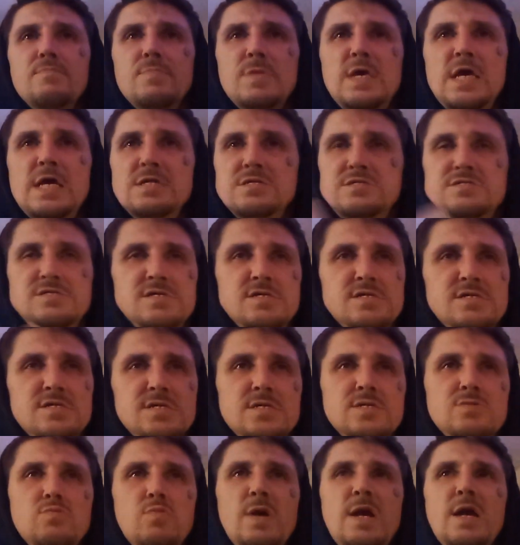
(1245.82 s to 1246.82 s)

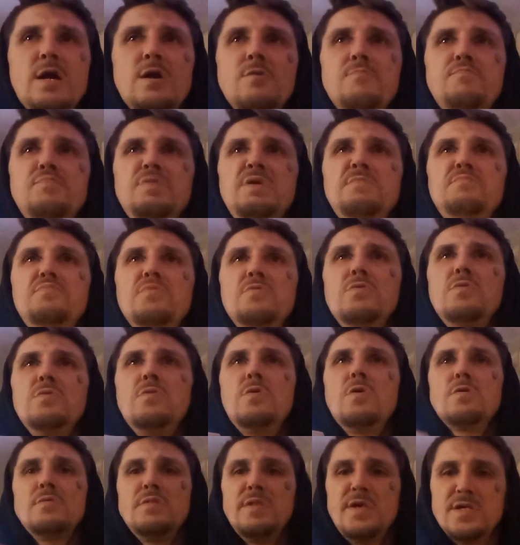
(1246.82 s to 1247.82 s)
instances where people
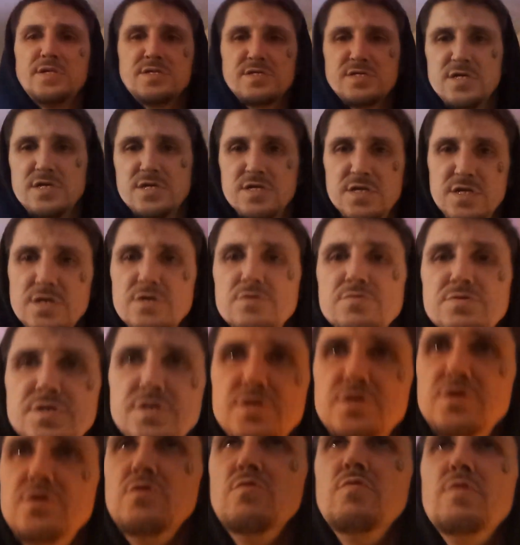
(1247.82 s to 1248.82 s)
are listening to you
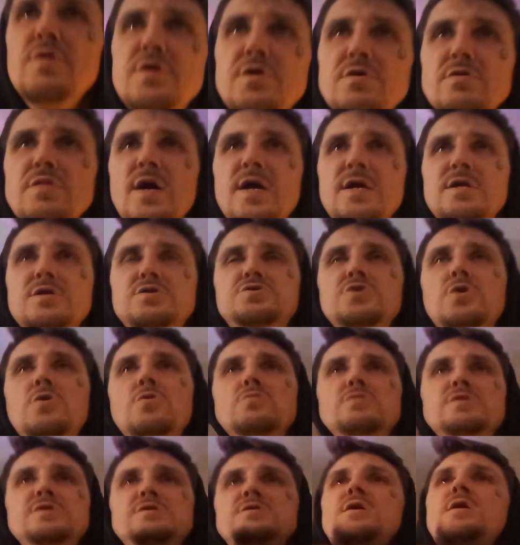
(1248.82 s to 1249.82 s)
too, where you're like
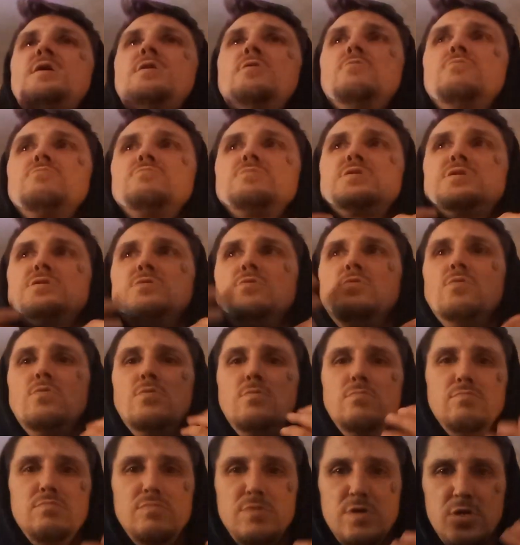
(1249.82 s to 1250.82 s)
doling out,
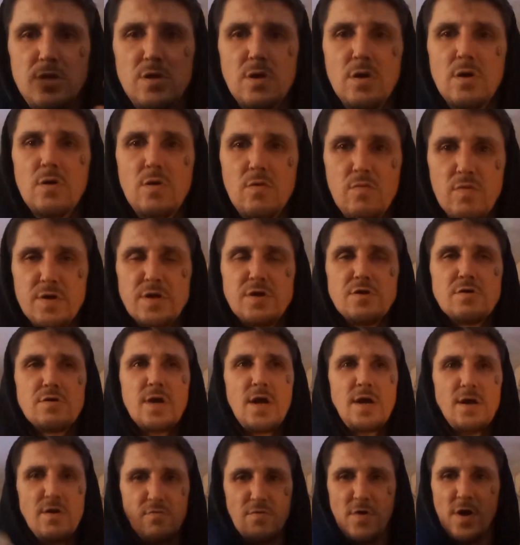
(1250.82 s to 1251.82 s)
where you're
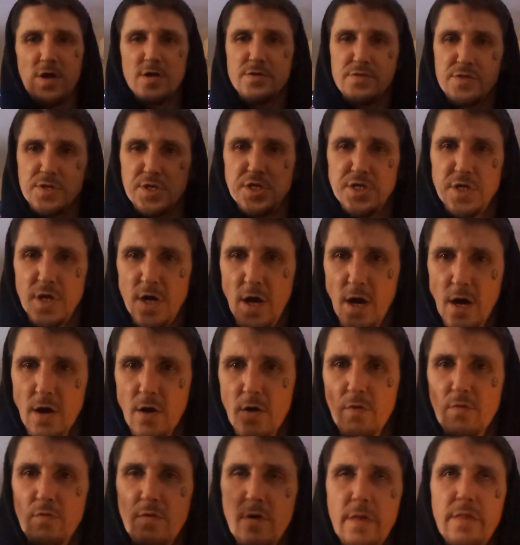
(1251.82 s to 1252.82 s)
kind of running the
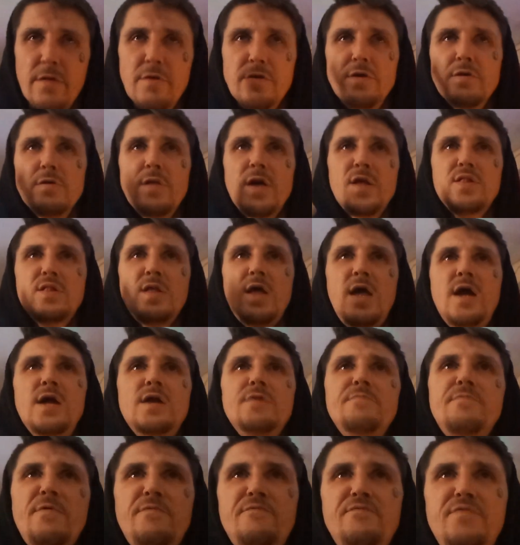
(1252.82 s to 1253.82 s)
show, whether you're like the head
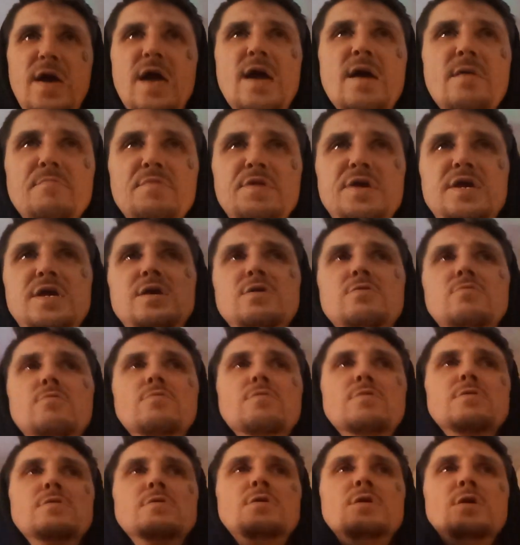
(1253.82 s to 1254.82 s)
of a family
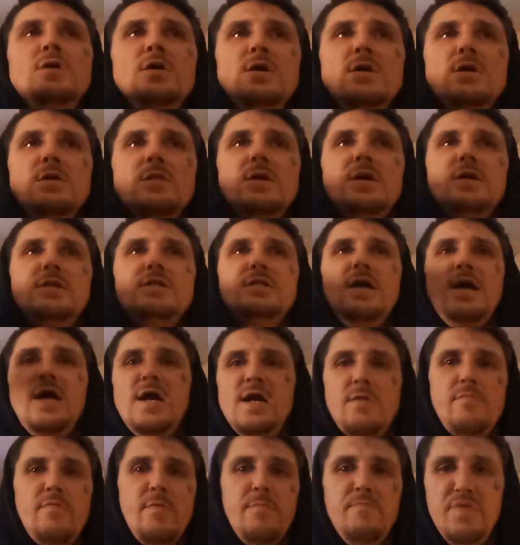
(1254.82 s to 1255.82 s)
or like the
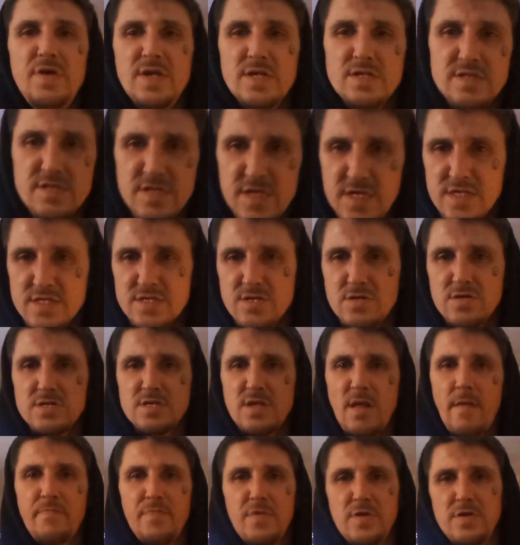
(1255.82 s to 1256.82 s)
head of a business or
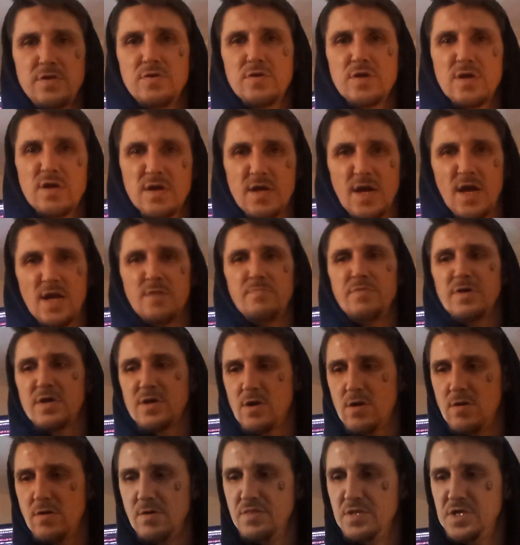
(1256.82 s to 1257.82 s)
something. You could kind of be
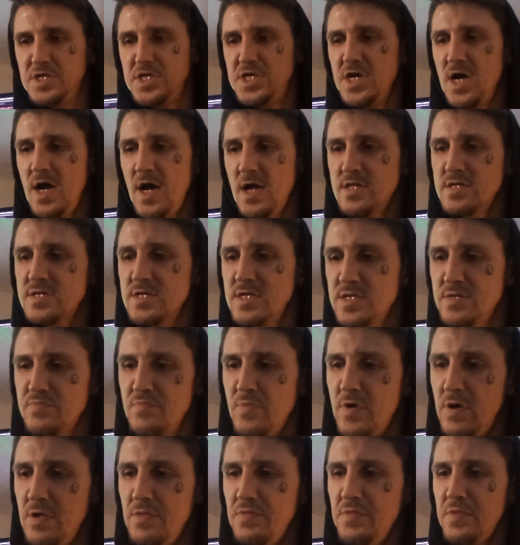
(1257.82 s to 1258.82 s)
calling the shots this
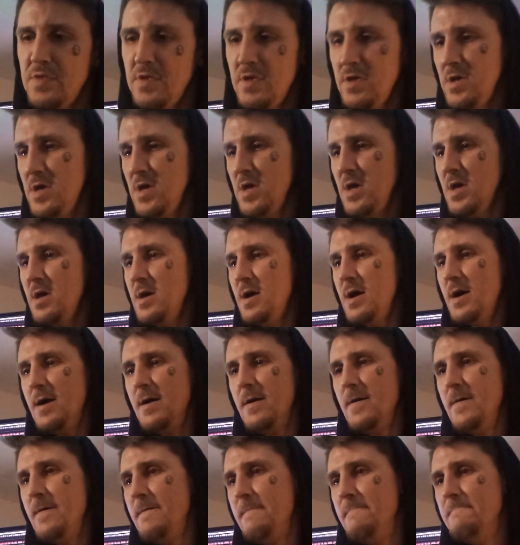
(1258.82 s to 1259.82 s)
month.
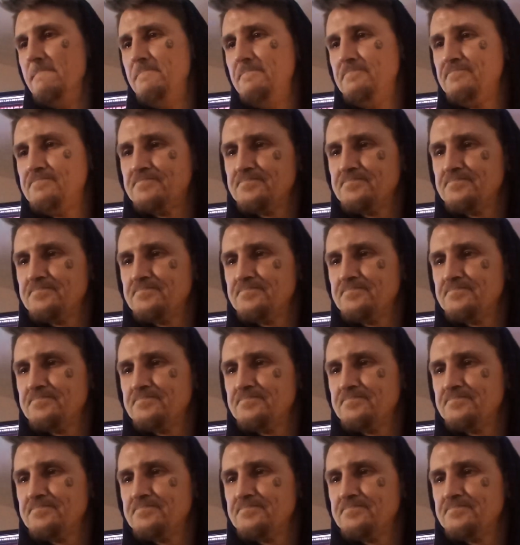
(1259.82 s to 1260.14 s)
But